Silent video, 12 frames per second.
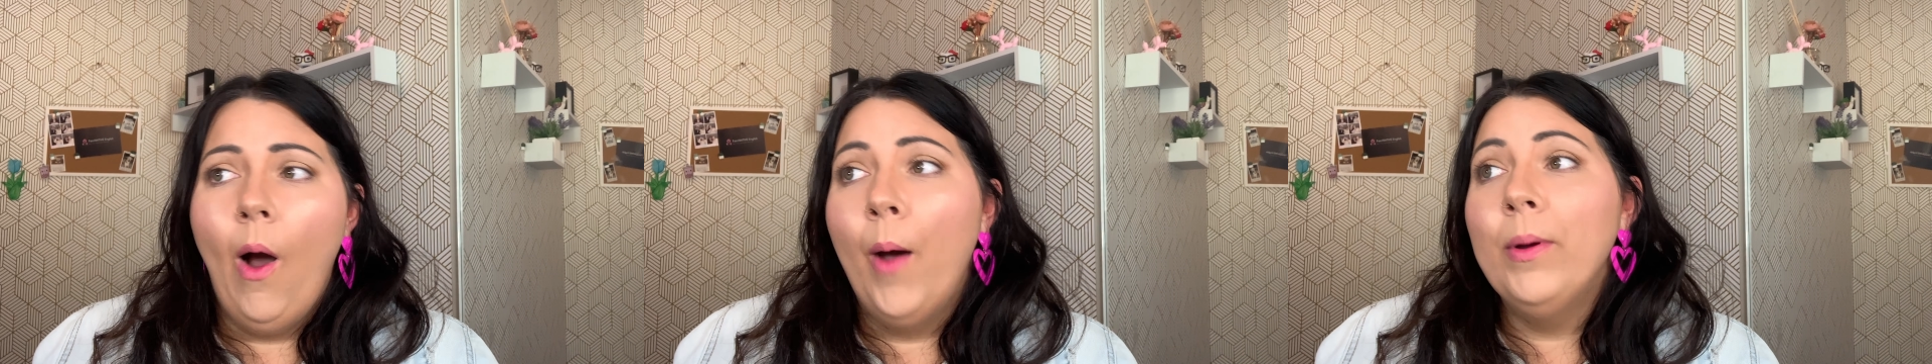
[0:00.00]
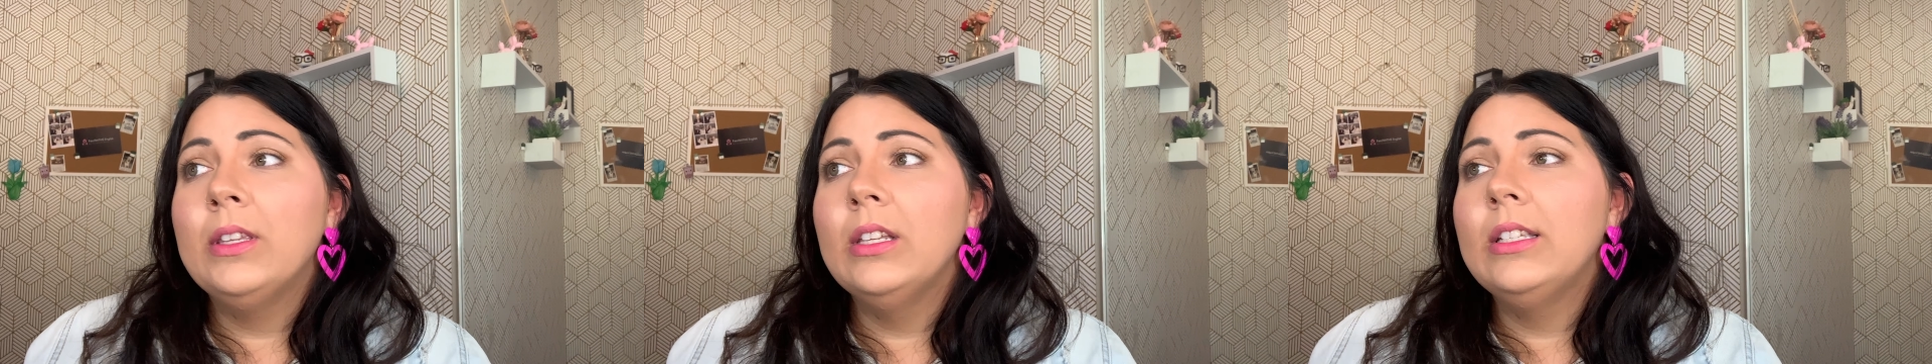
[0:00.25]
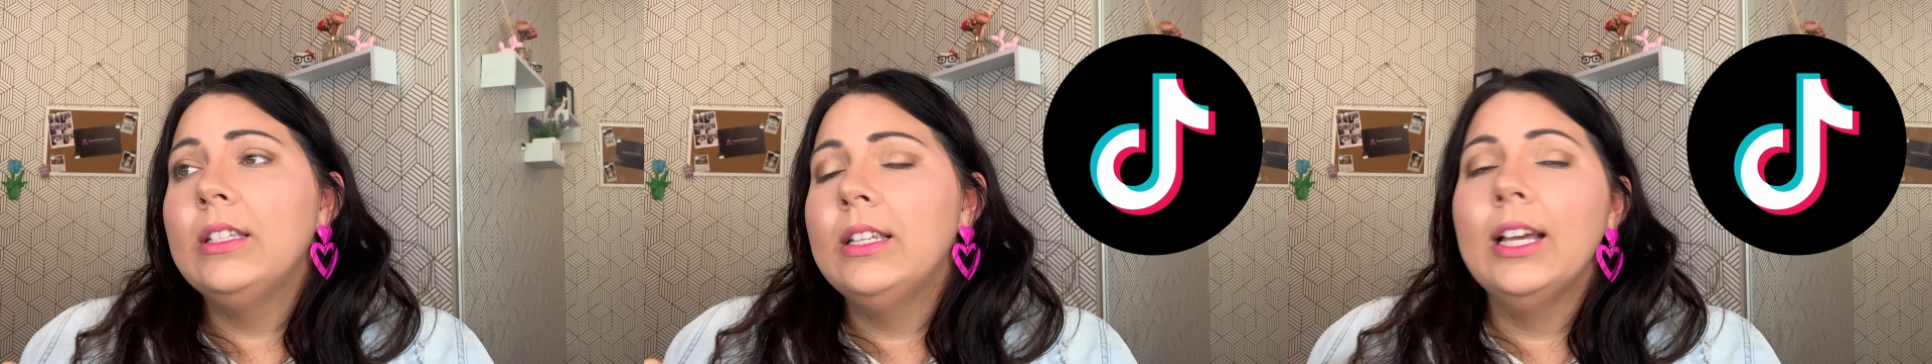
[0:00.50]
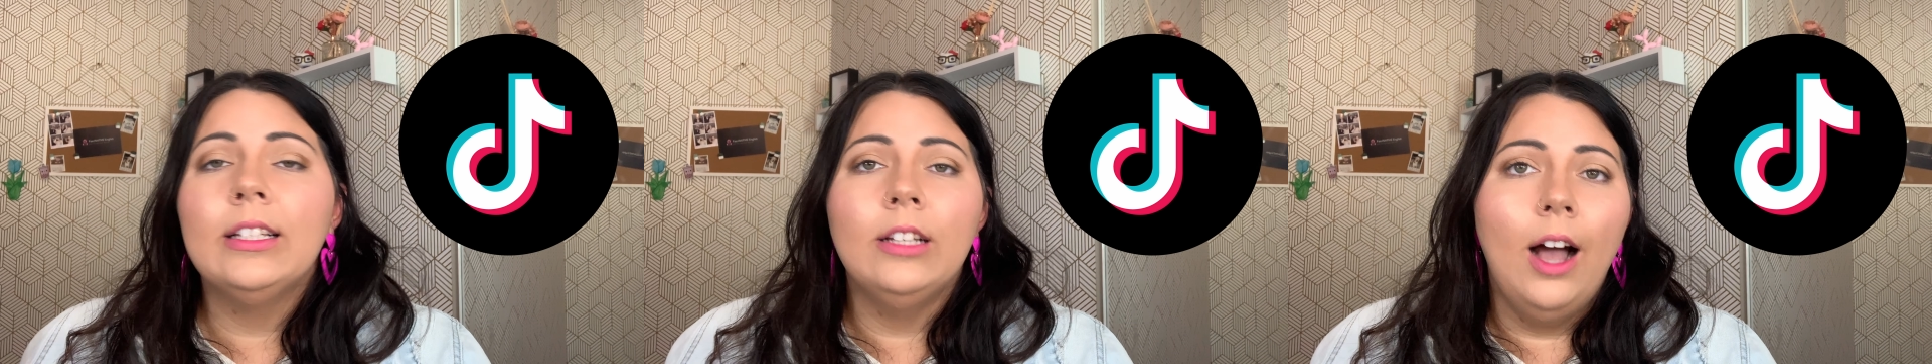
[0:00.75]
I went to
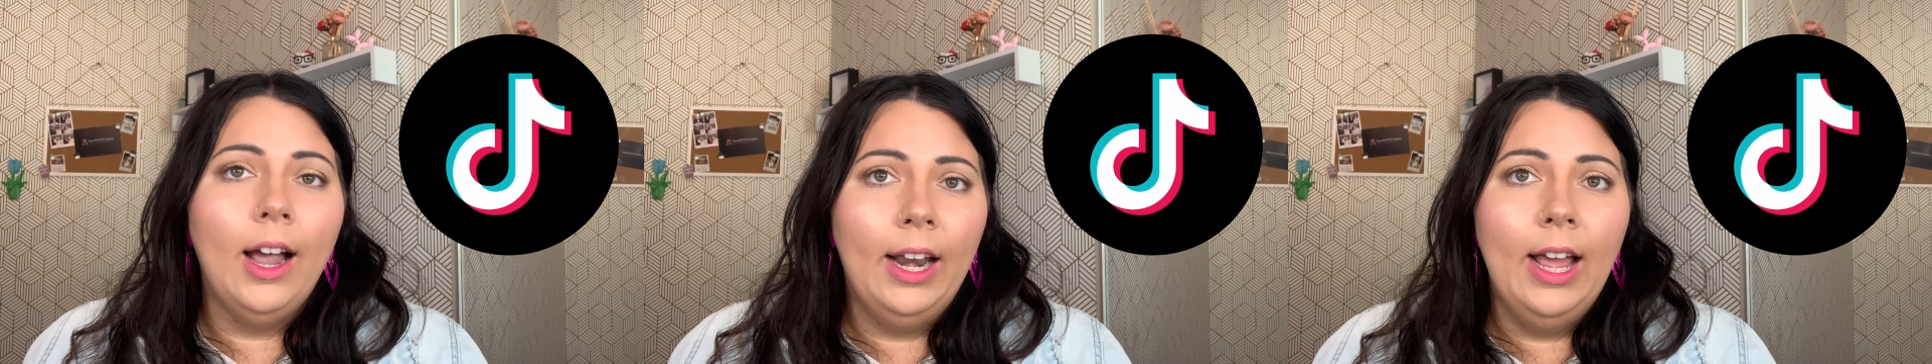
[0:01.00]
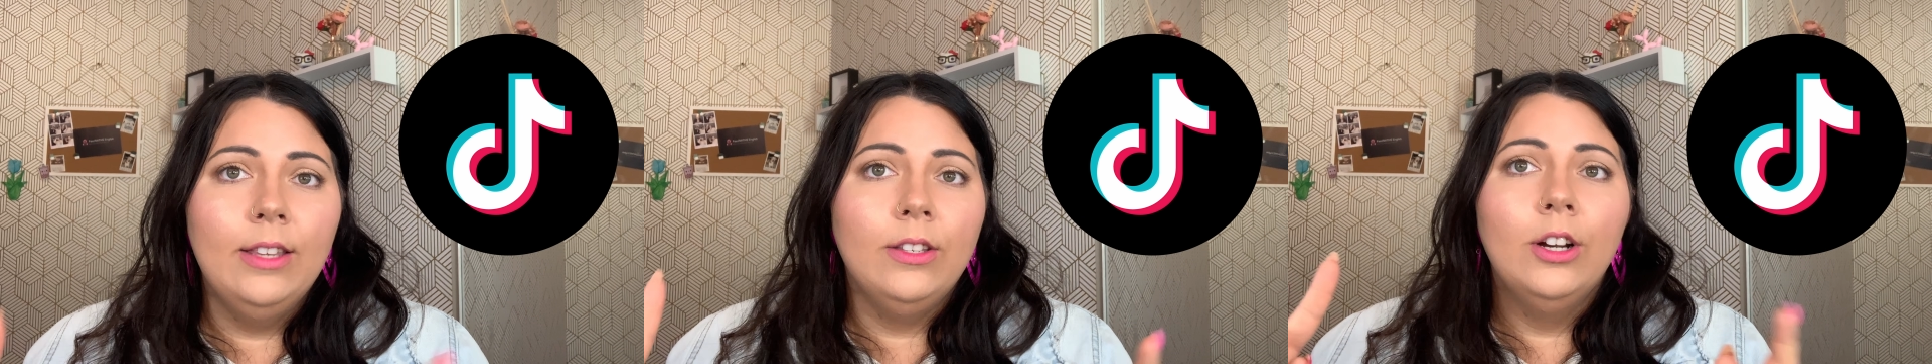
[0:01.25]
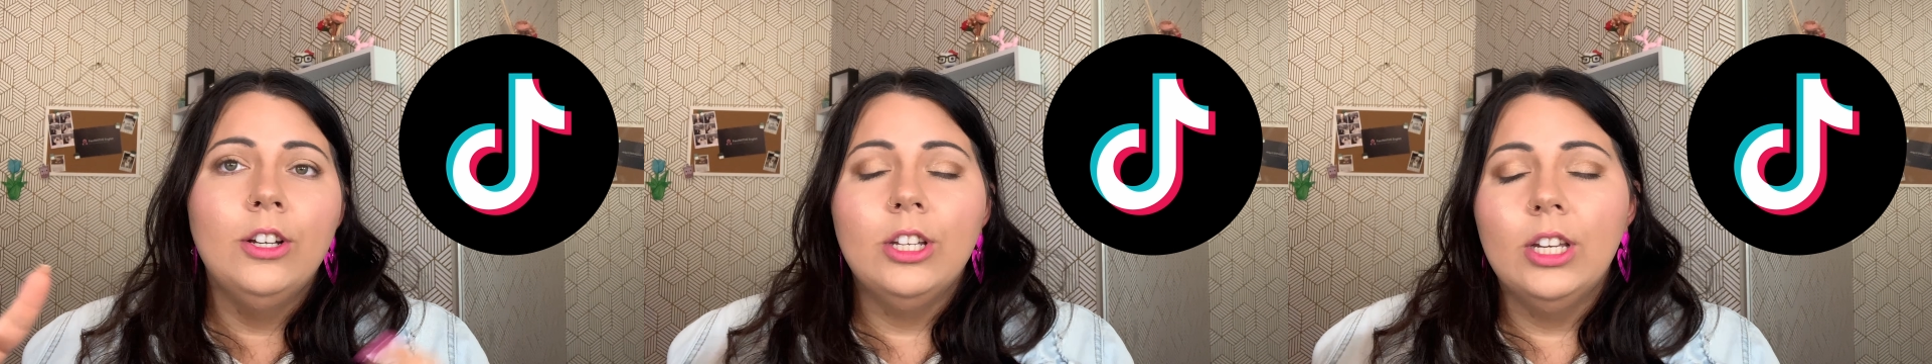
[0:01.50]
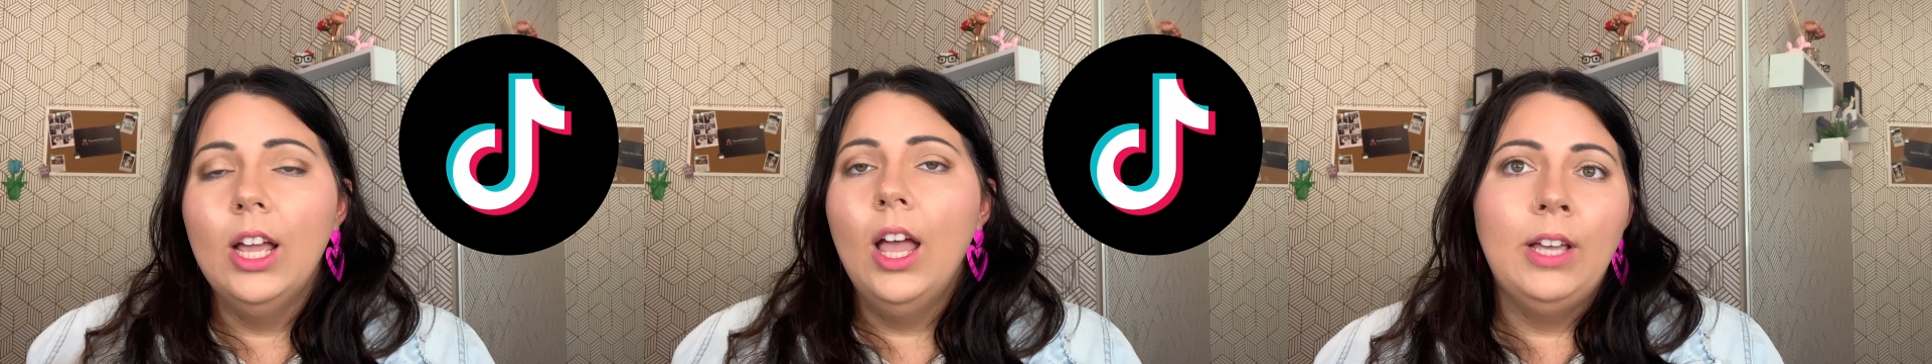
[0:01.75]
TikTok and I
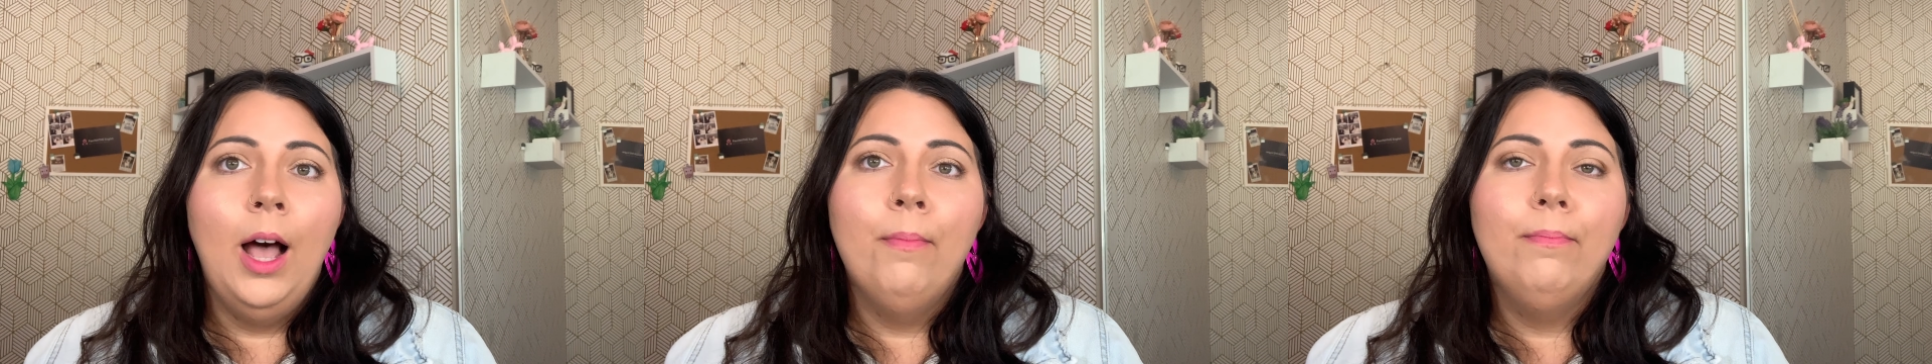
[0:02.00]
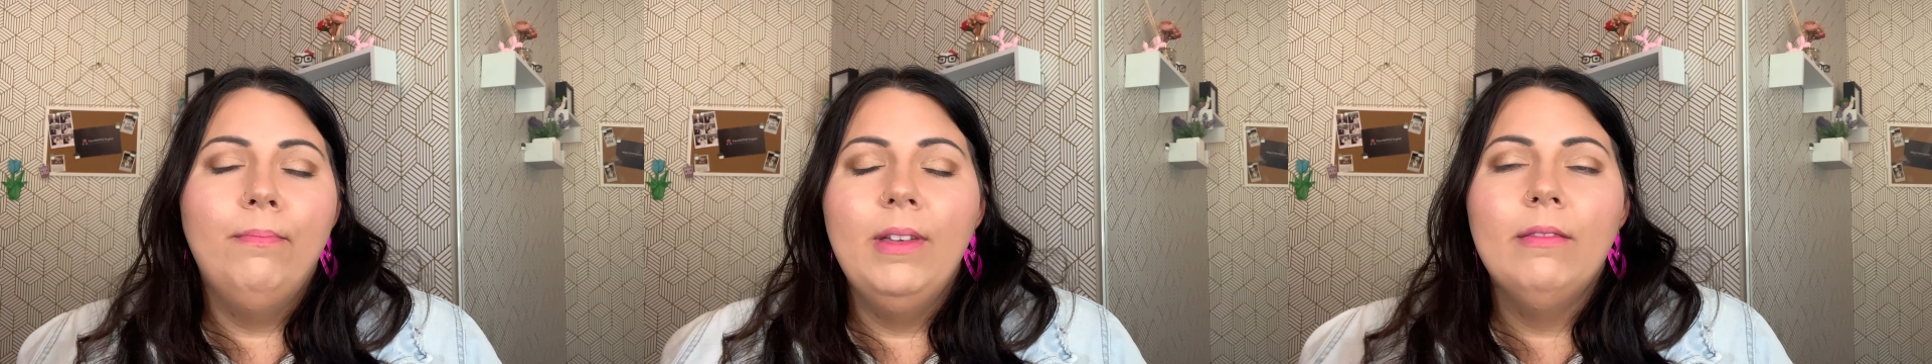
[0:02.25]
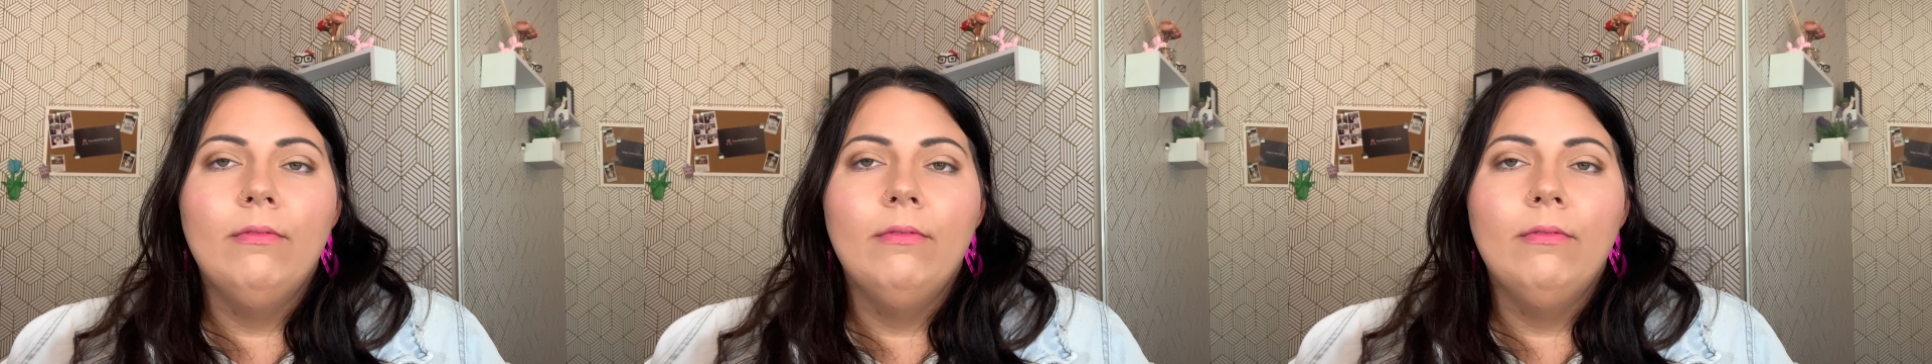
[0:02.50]
searched top